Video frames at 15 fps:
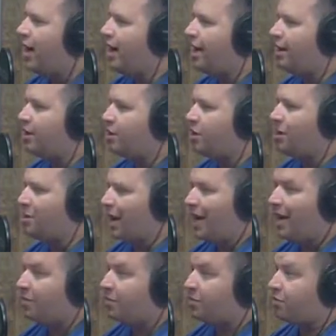So my
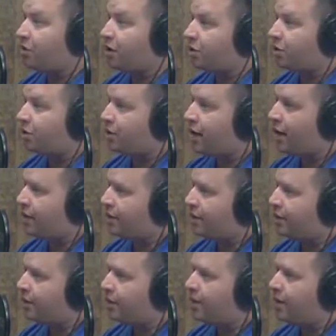dad was a preacher
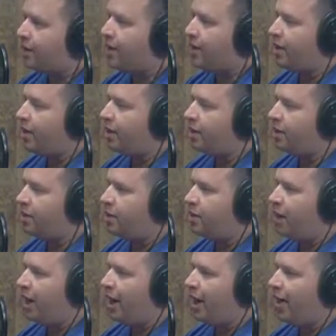actually, and so
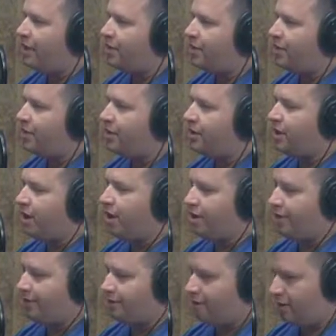I
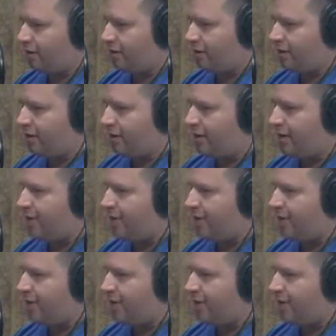don't have